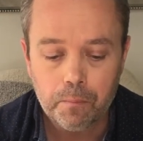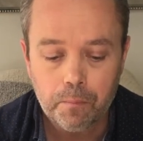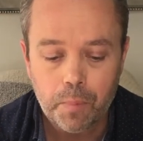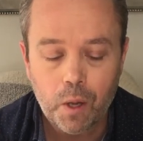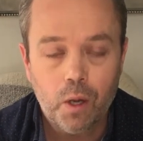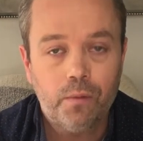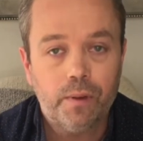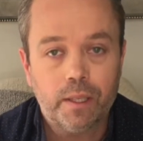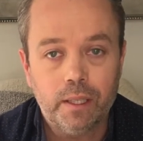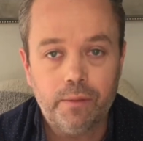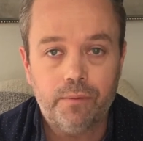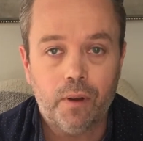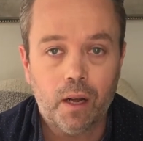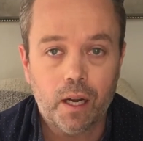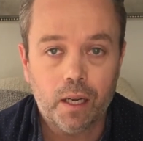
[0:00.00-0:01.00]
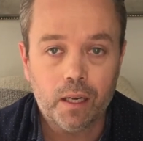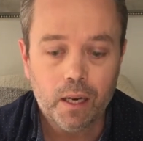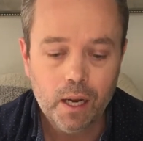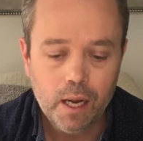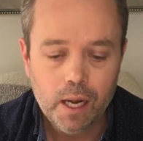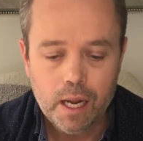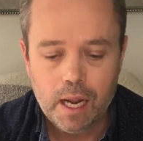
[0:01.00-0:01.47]
perfectly fine.
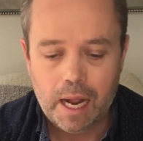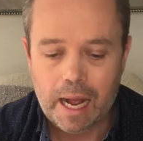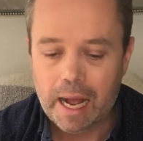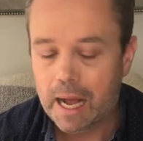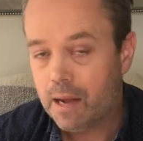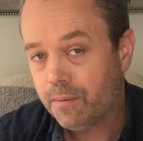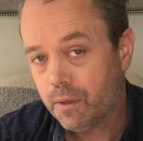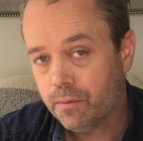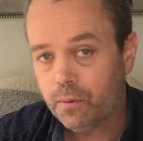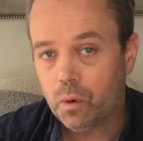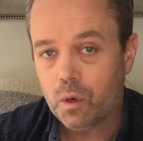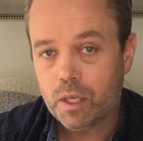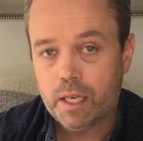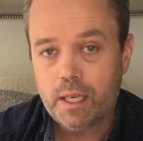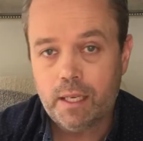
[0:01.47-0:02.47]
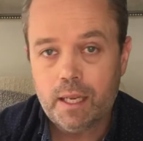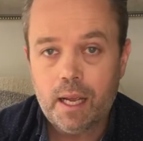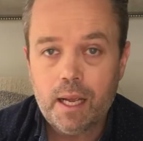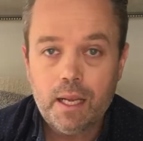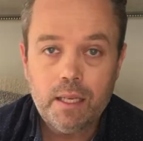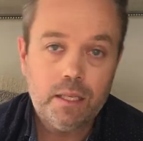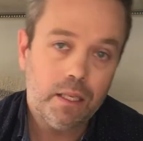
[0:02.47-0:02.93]
After 14
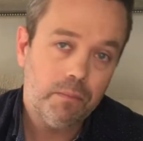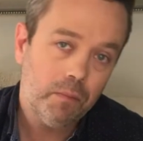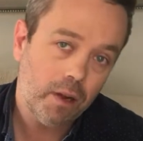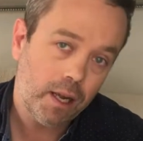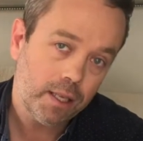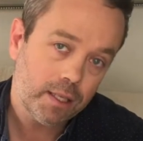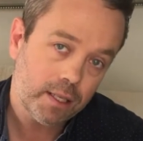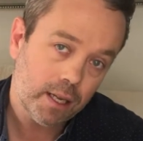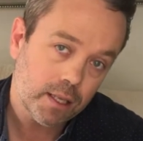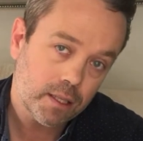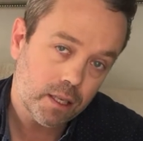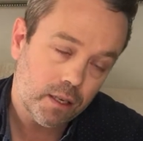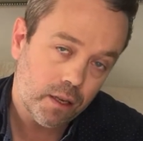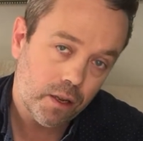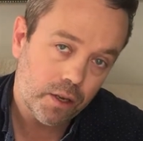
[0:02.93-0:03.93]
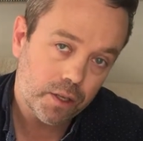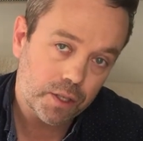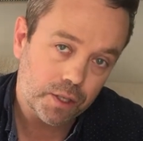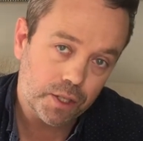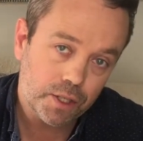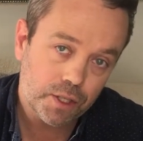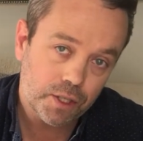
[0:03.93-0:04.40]
days, you might start to notice
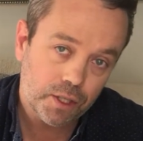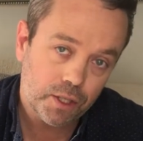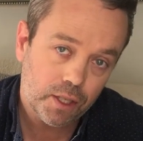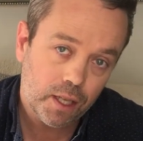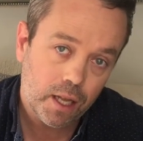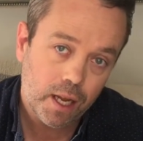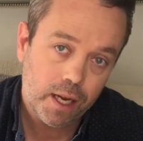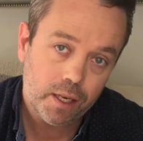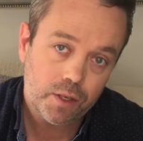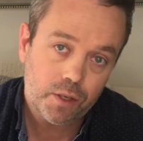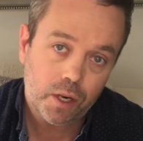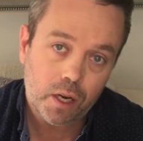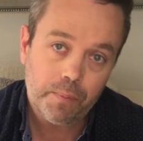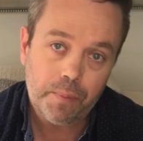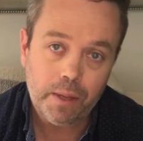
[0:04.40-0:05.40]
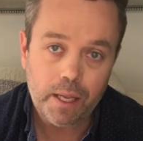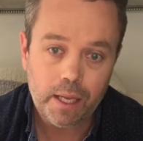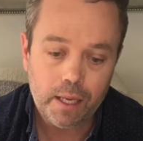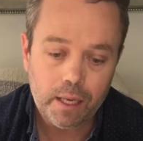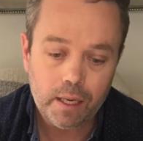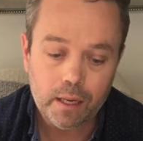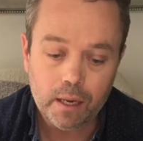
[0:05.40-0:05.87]
a slight drop
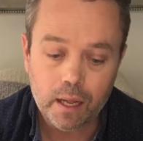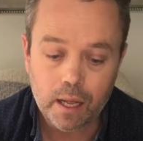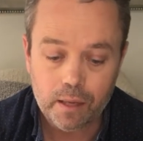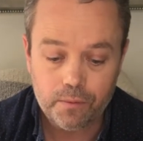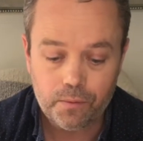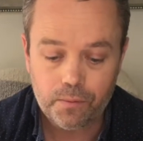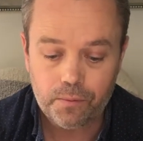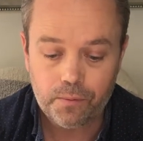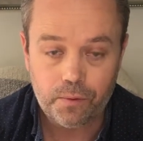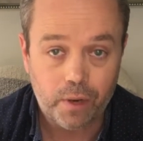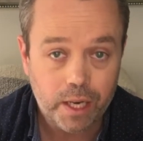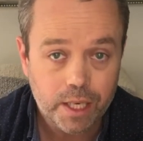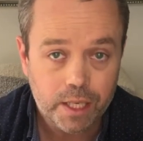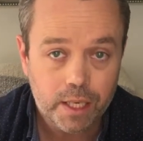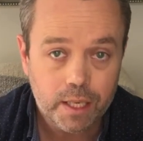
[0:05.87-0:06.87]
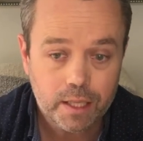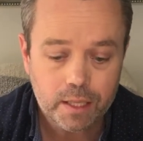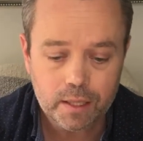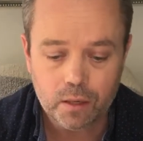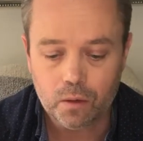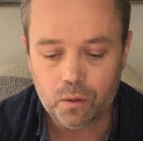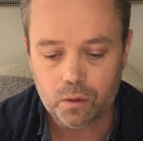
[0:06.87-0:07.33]
in
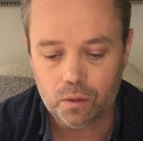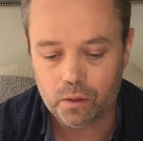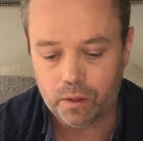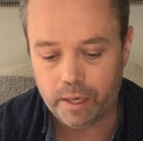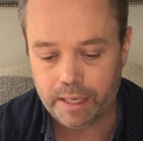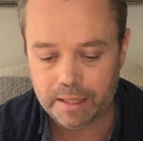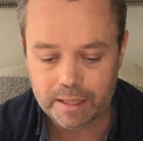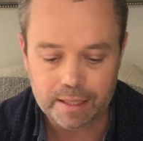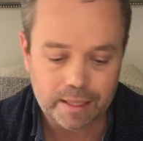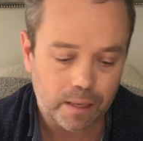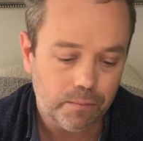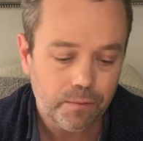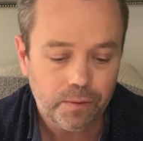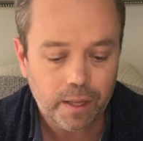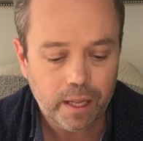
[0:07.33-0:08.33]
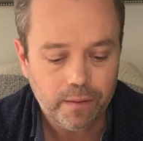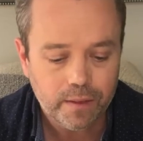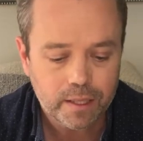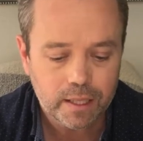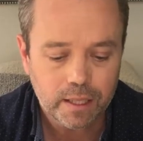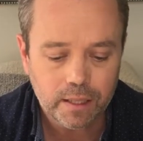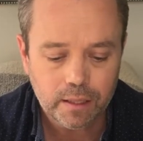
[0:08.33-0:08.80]
freshness or in some
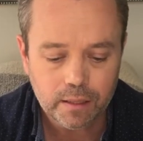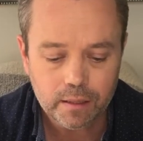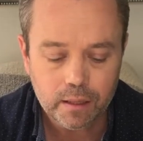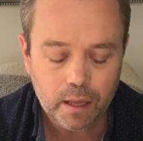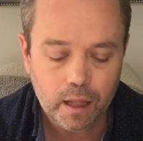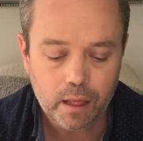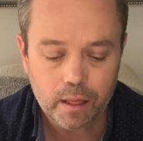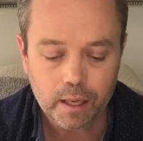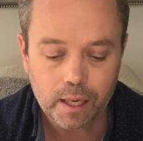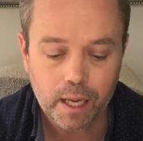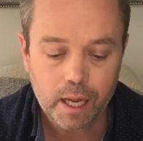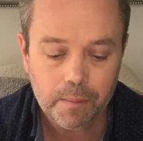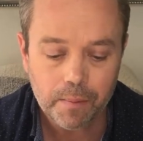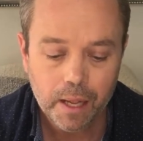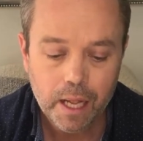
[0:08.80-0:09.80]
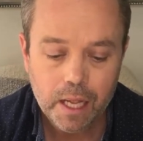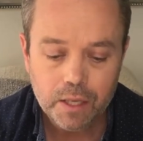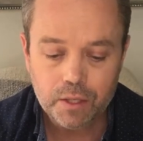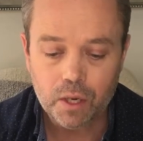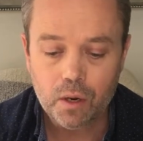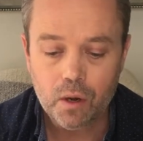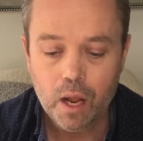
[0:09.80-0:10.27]
flavors in the cup.
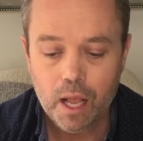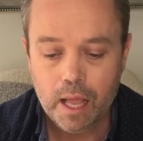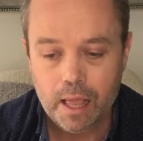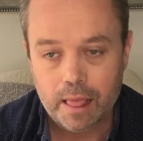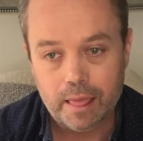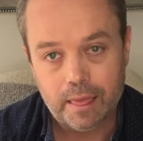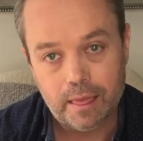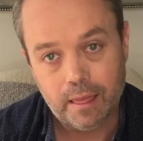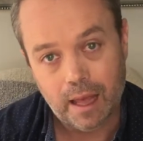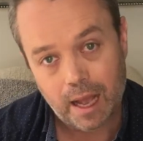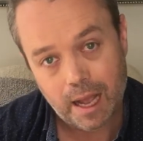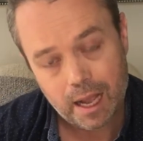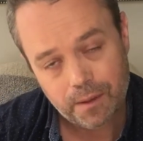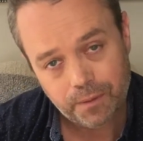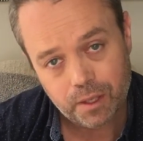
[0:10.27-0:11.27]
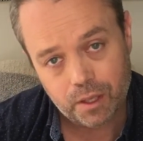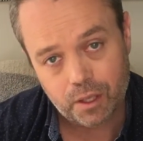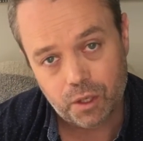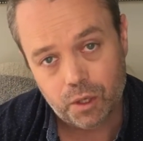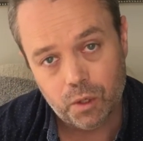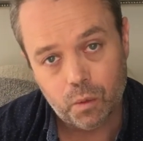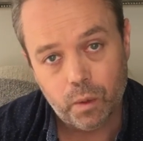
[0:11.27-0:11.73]
So after the
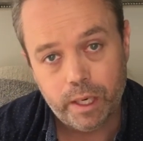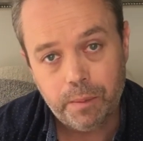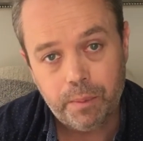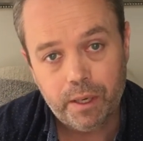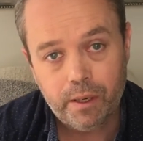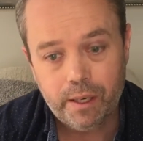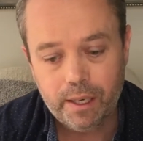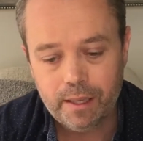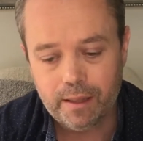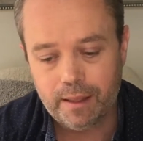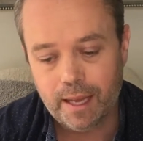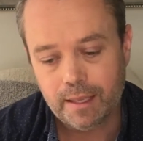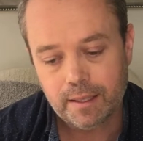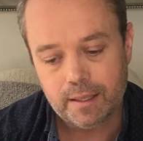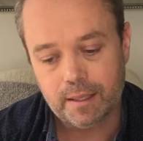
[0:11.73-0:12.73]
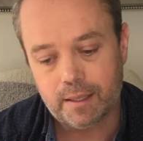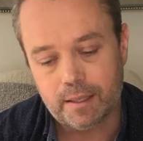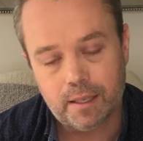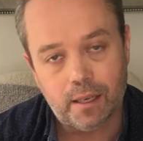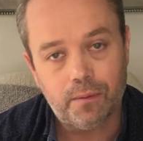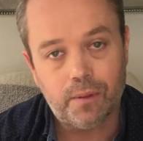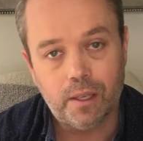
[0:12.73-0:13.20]
2-week period, that's the
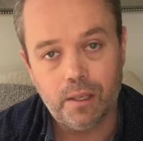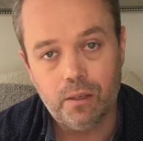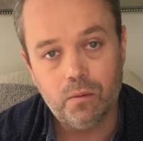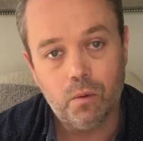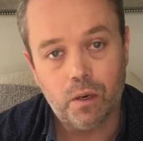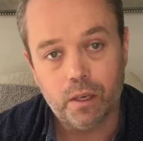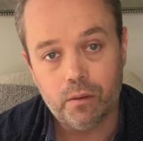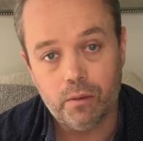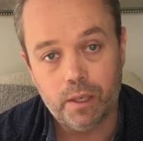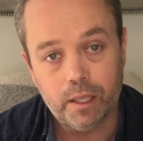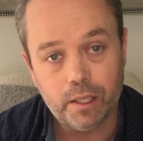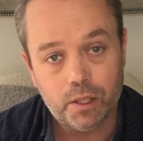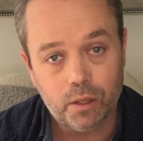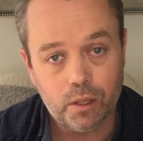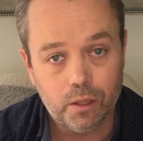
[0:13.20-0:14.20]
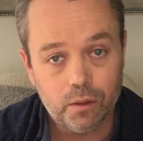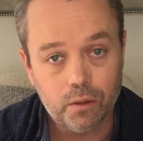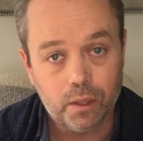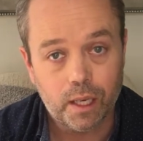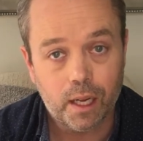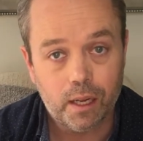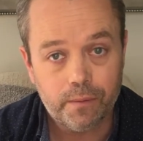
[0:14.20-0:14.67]
stuff that you want to really sort of
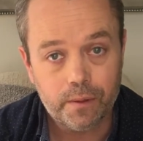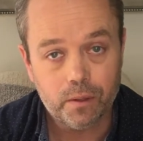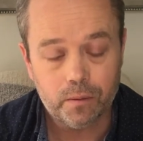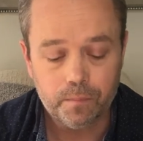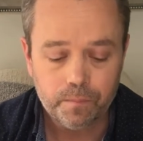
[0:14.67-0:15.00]
look after.